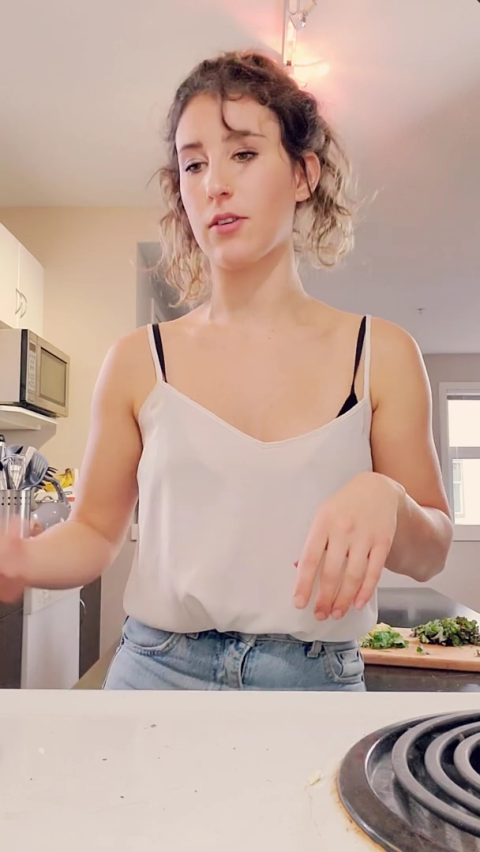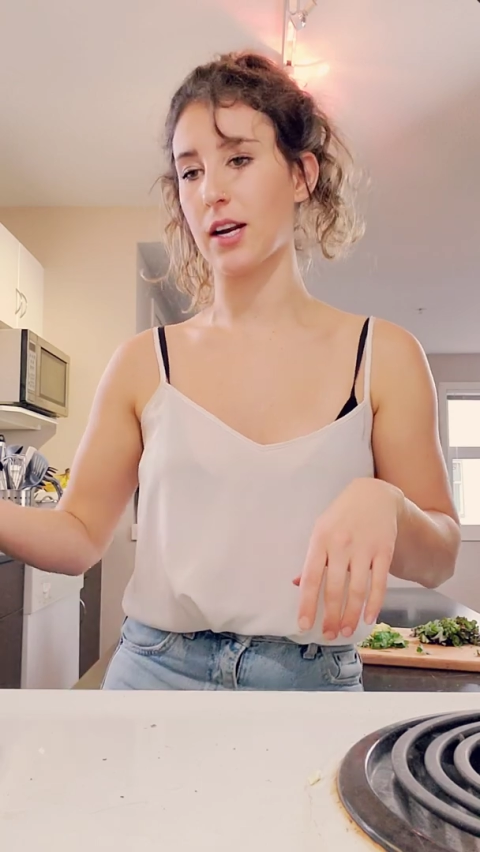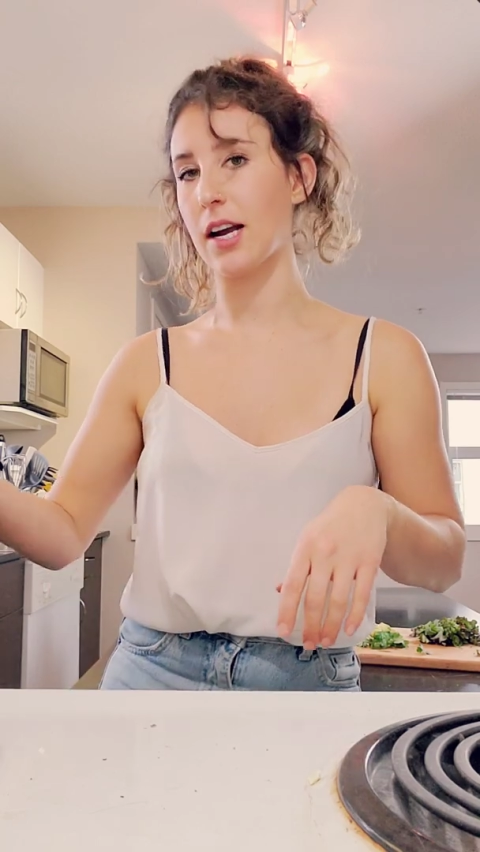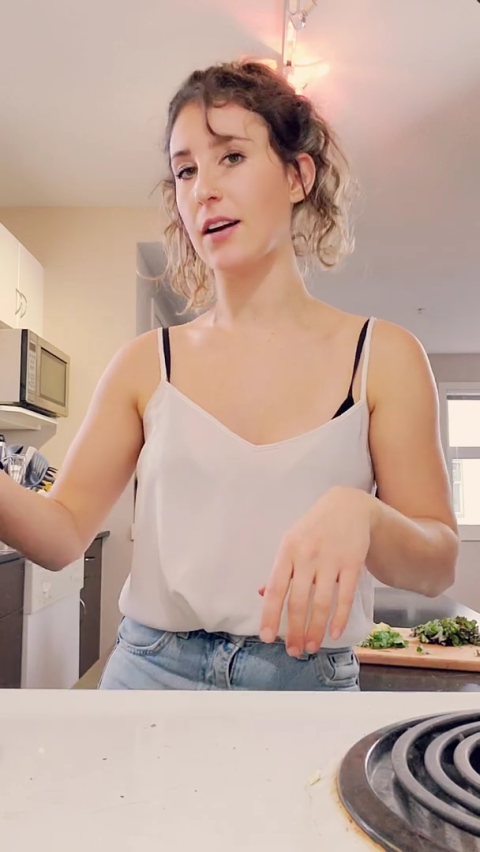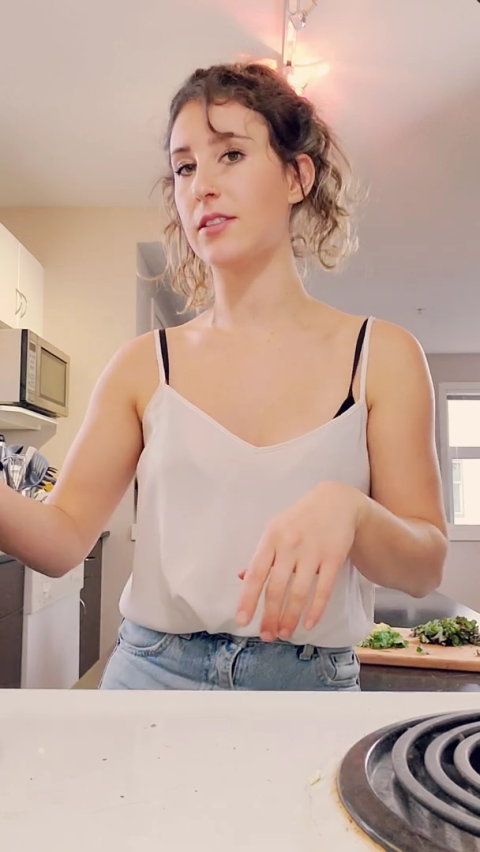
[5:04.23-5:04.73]

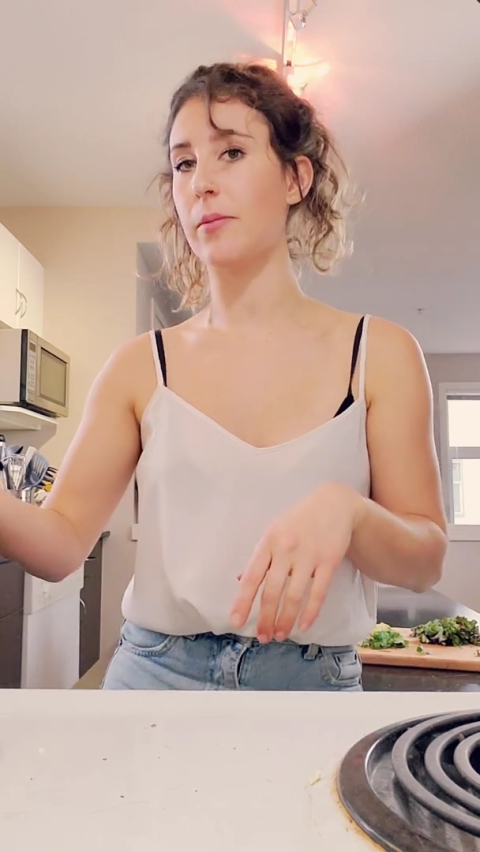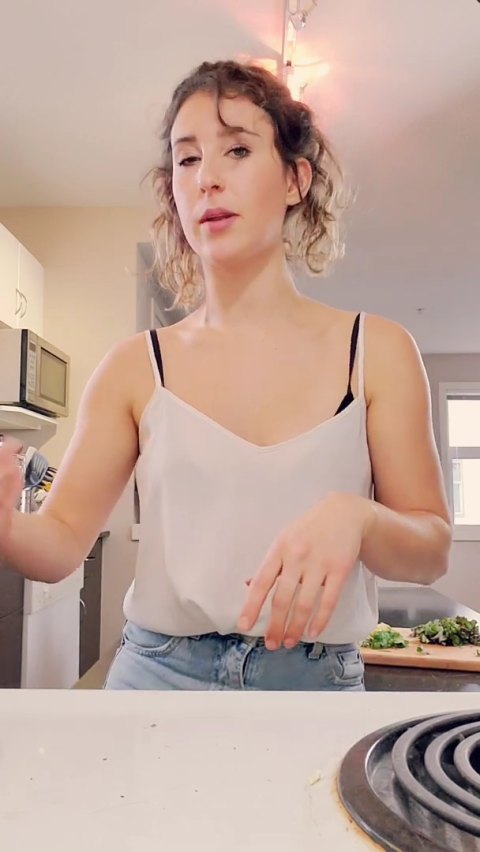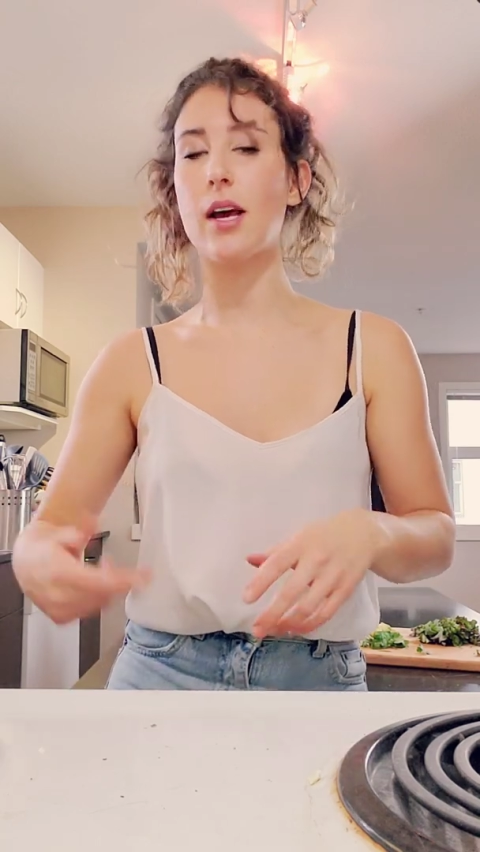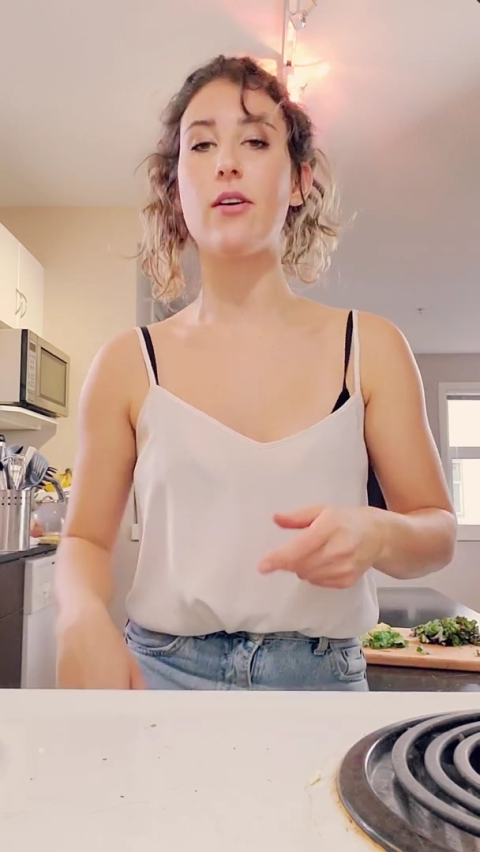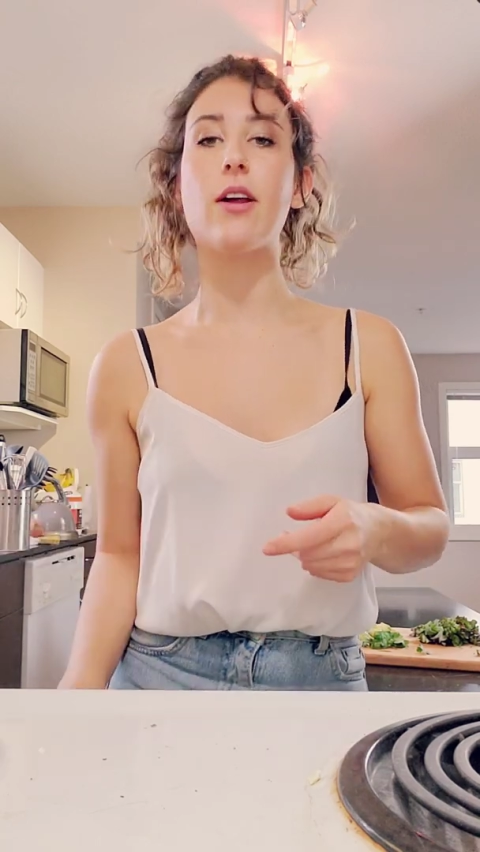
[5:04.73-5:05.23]
forget to have
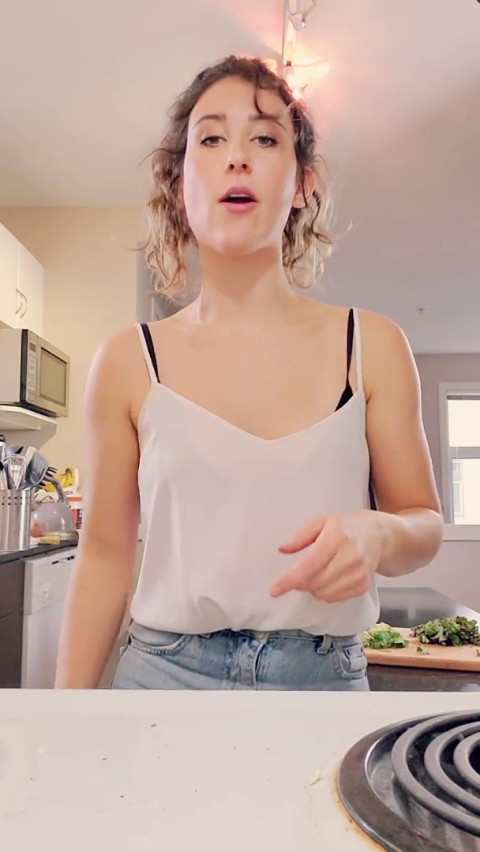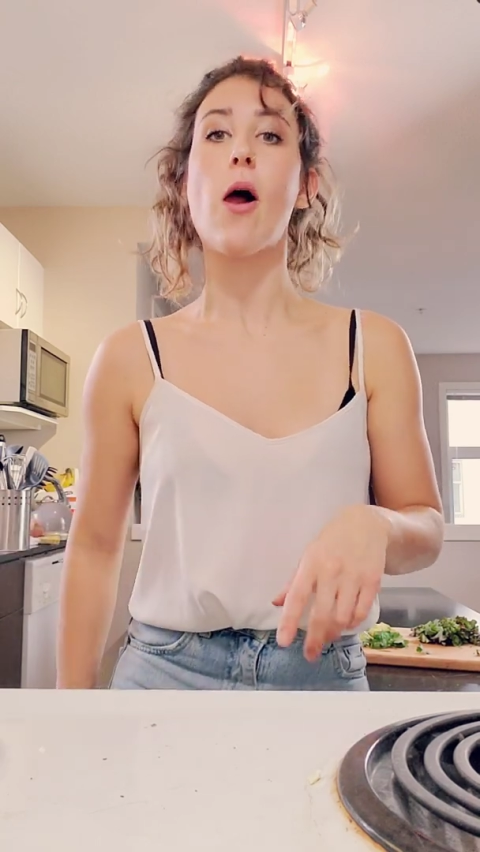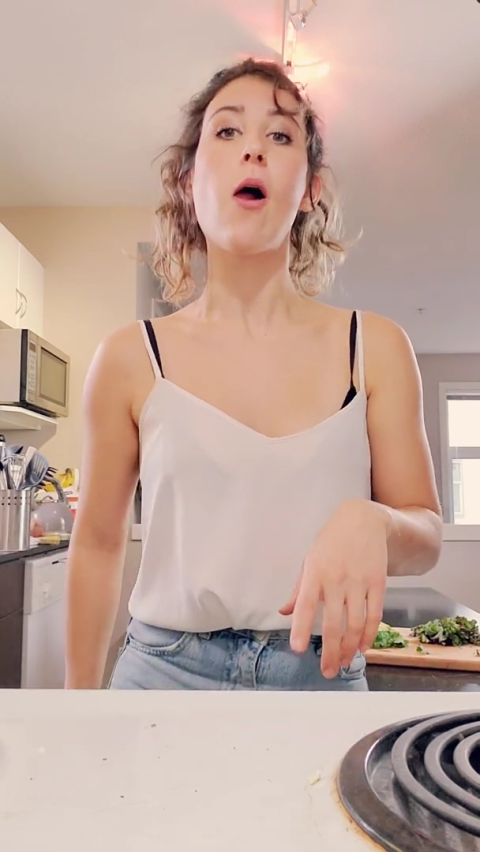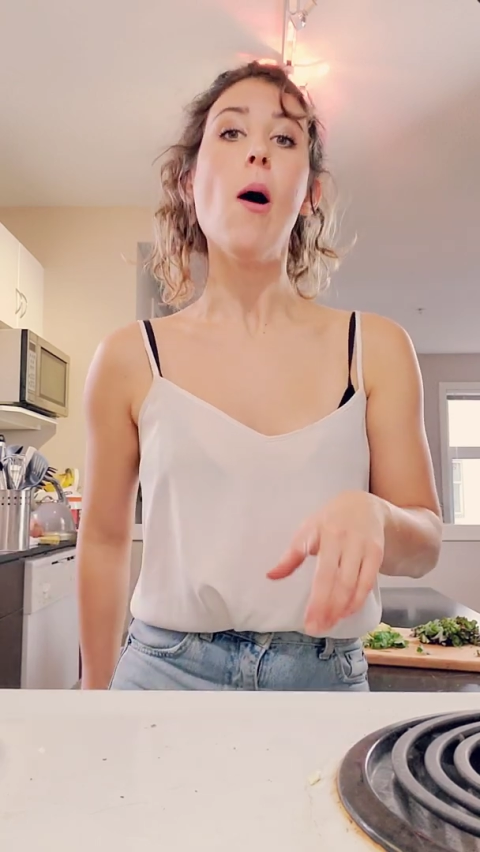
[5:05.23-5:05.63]
something out here.